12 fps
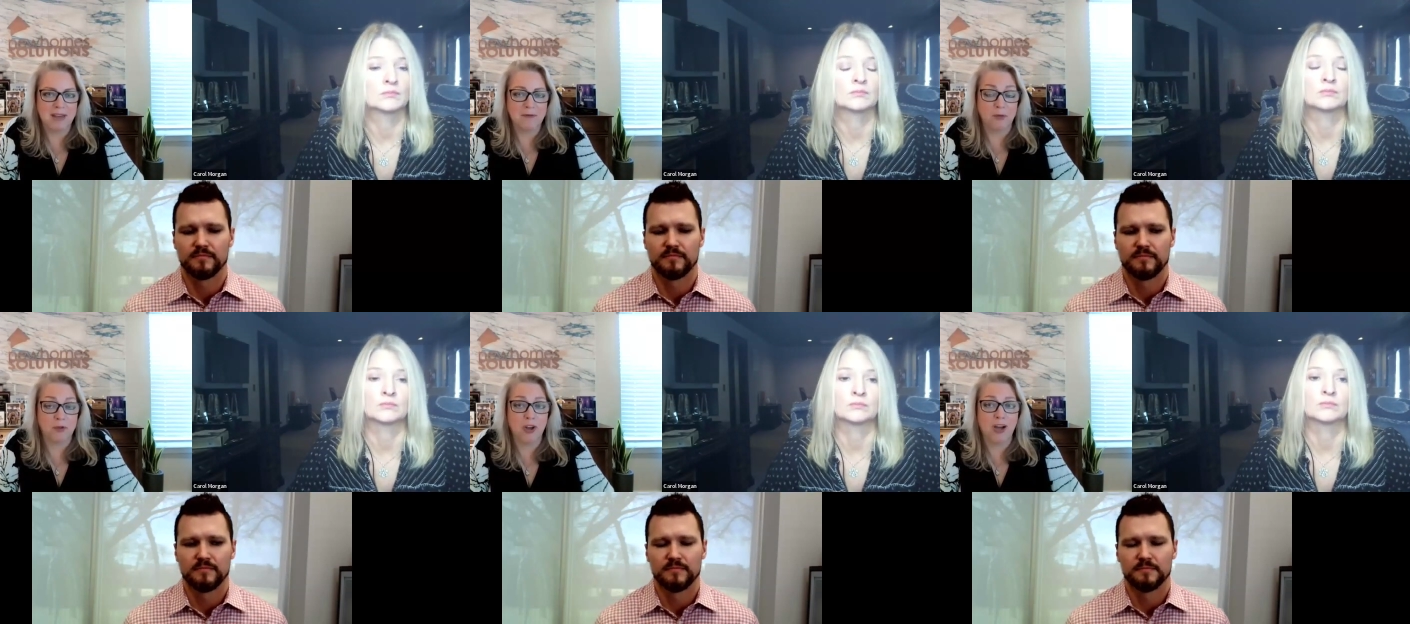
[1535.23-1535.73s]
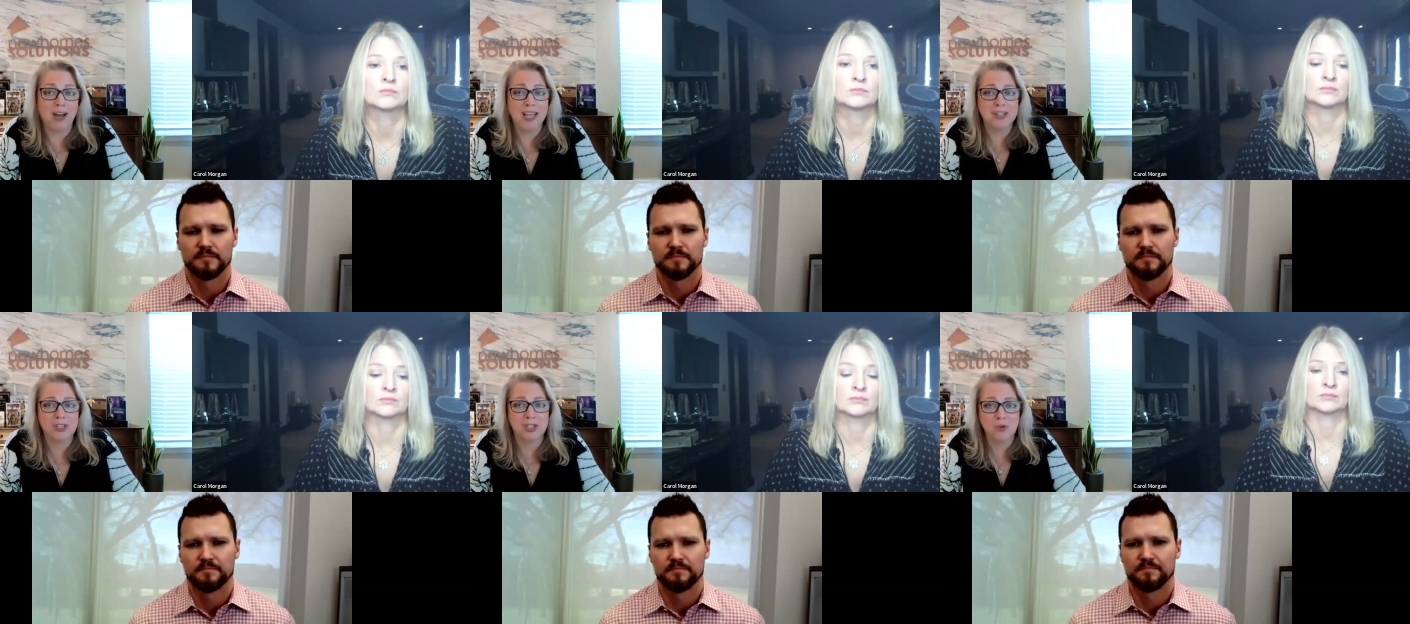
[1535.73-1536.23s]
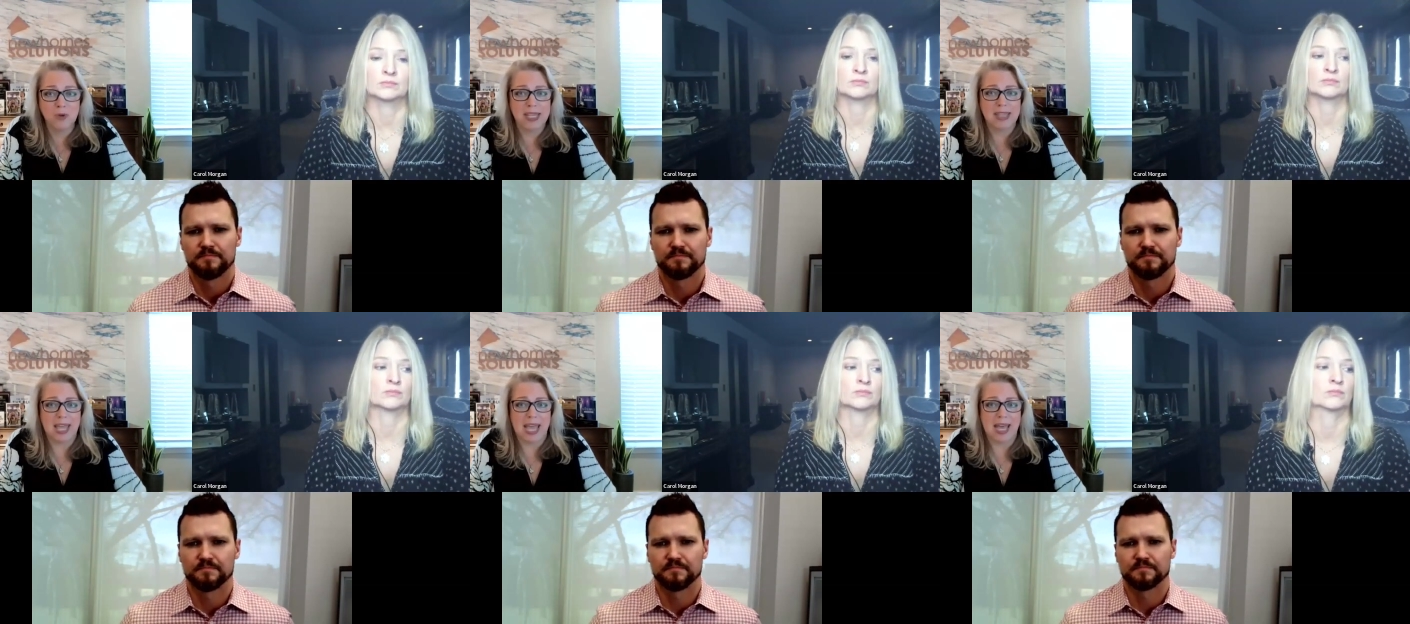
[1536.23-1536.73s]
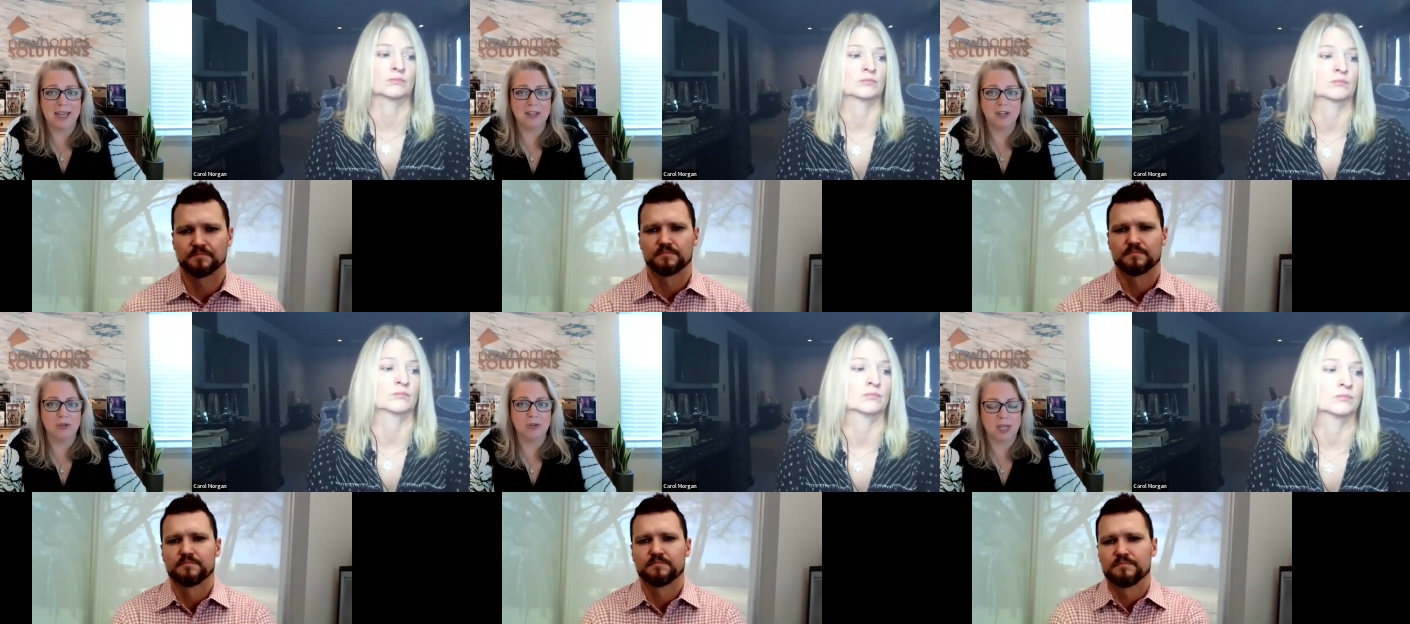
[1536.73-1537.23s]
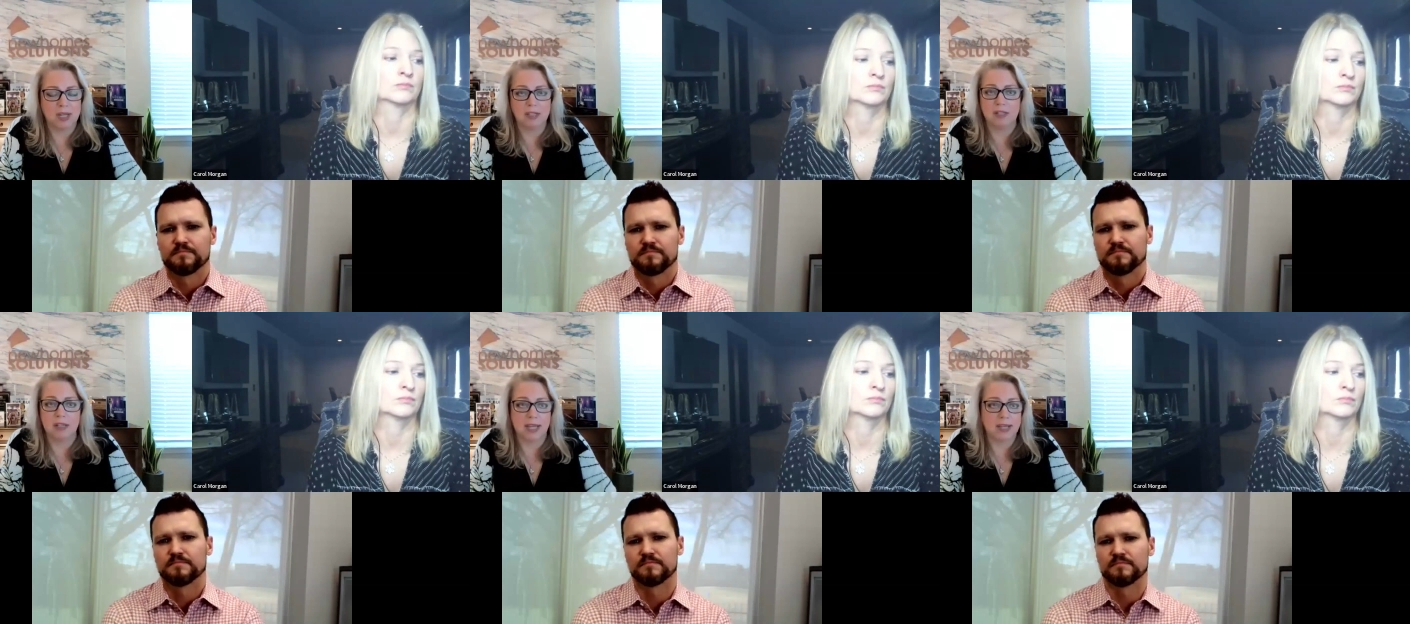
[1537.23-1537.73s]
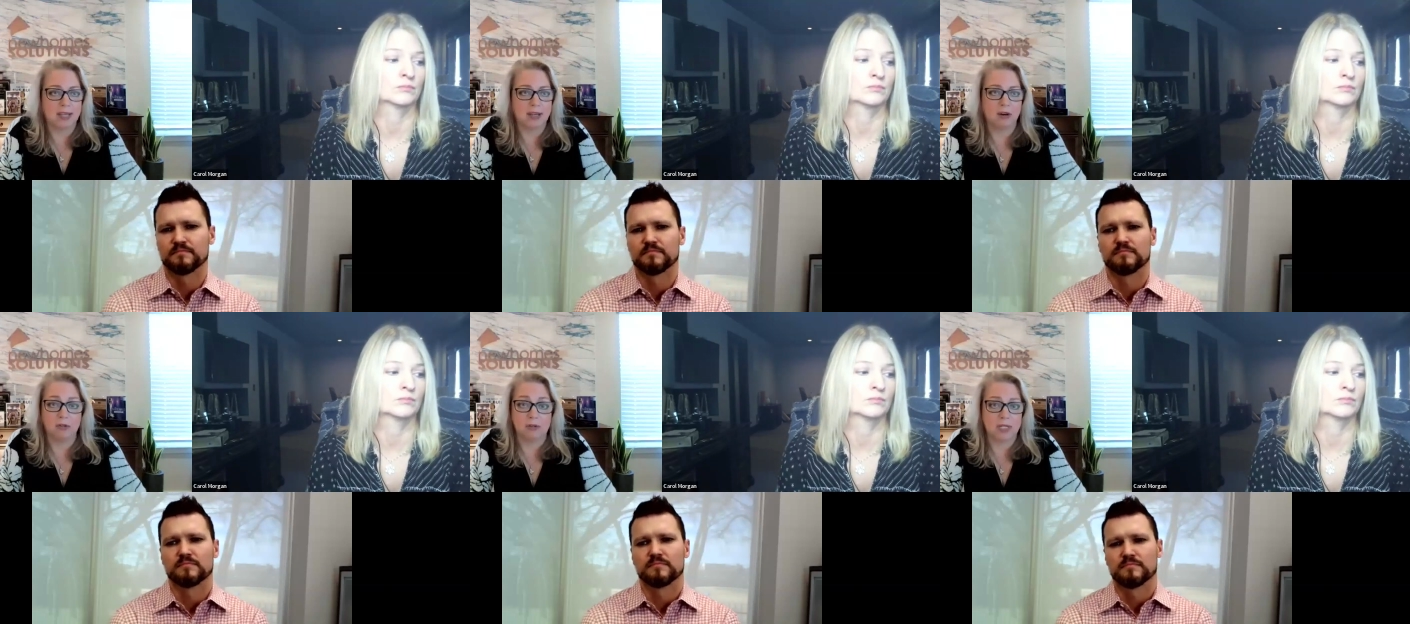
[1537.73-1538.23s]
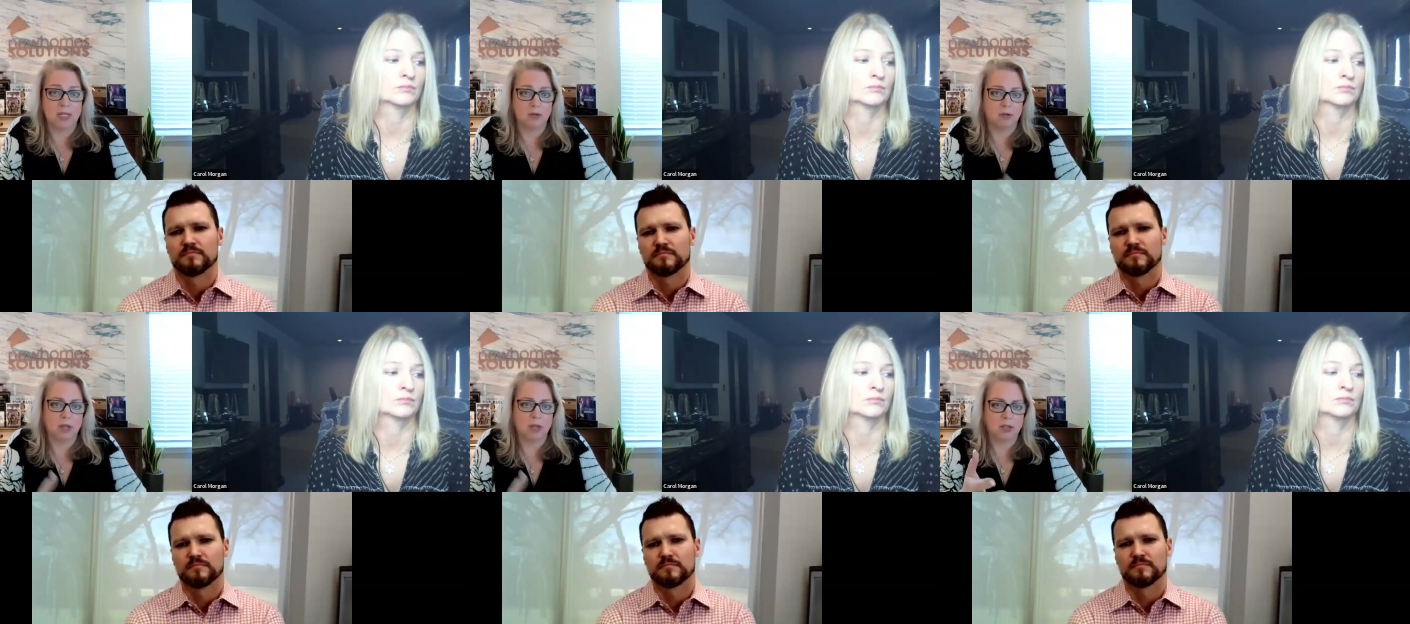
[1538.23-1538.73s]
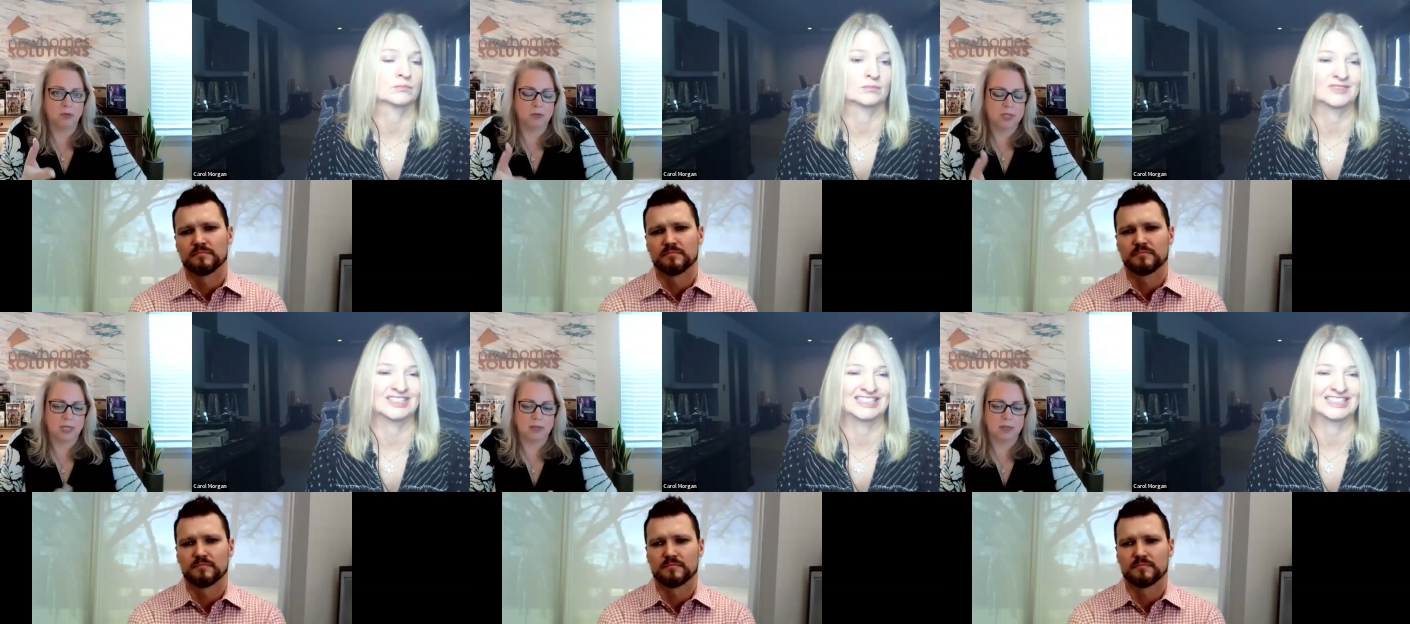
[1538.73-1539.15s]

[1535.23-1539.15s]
Speaker 1: know and if you're not doing that you uh, like carol said or like